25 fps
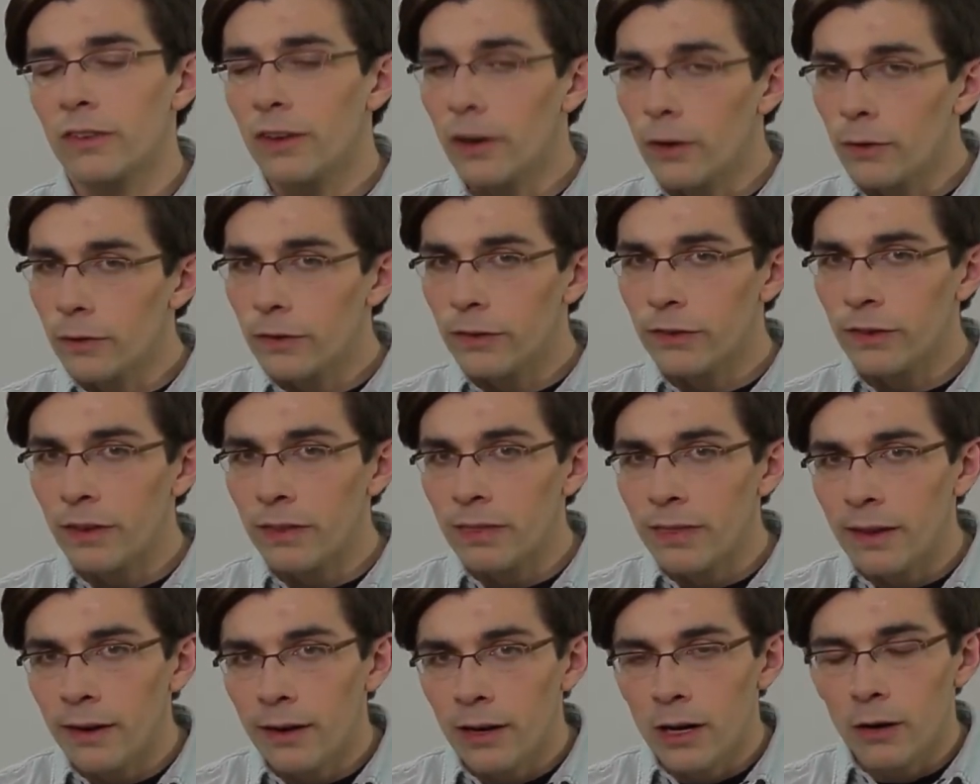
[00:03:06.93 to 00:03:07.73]
Don't
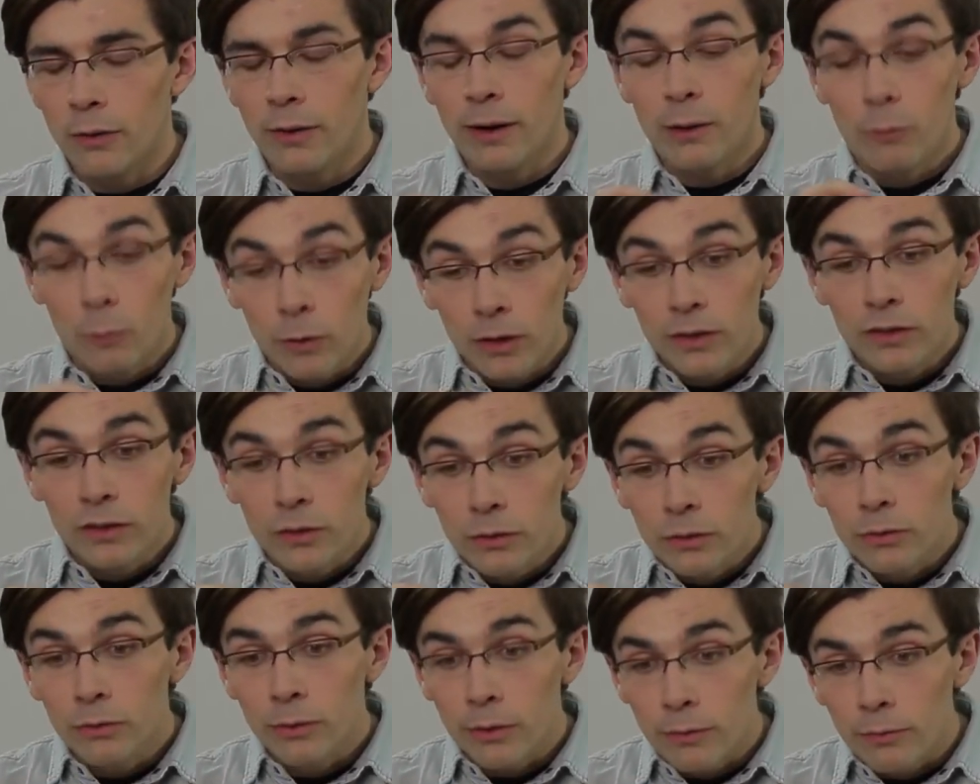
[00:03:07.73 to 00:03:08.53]
sit there going 1,
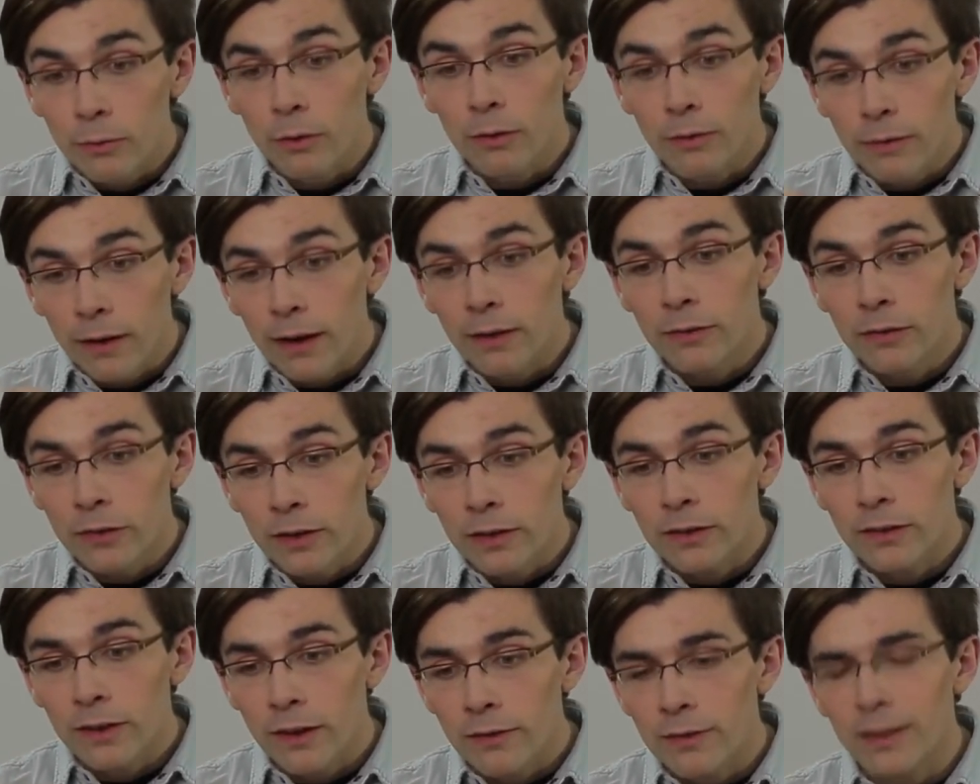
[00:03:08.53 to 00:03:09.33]
2, 3, 4, 5,
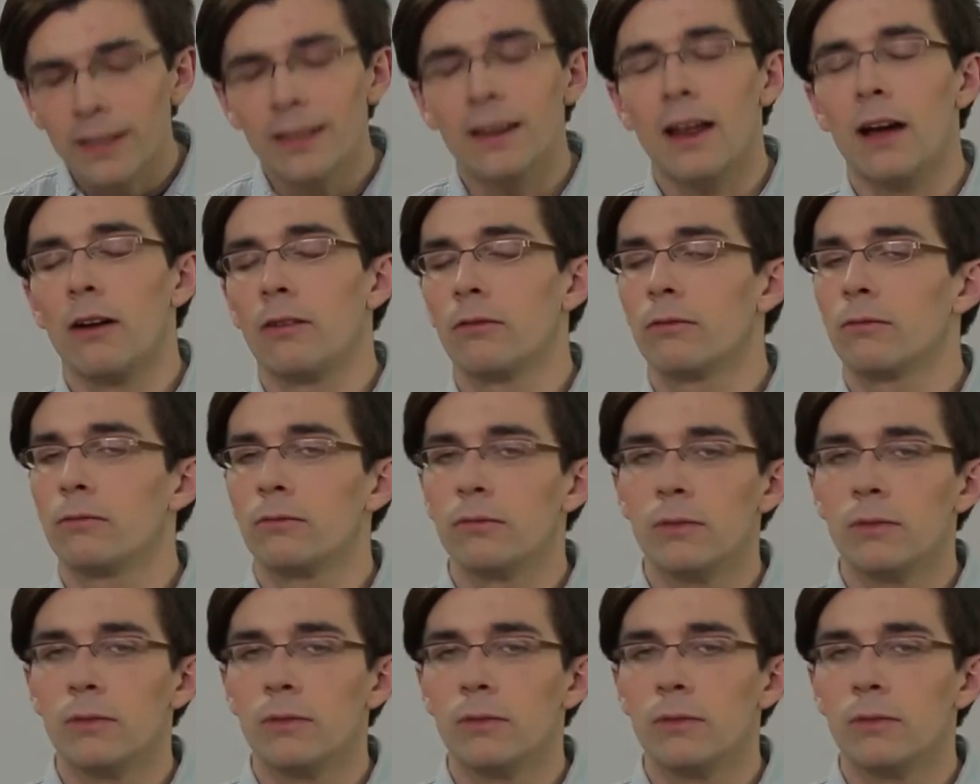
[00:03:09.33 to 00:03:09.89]
6, 7. No.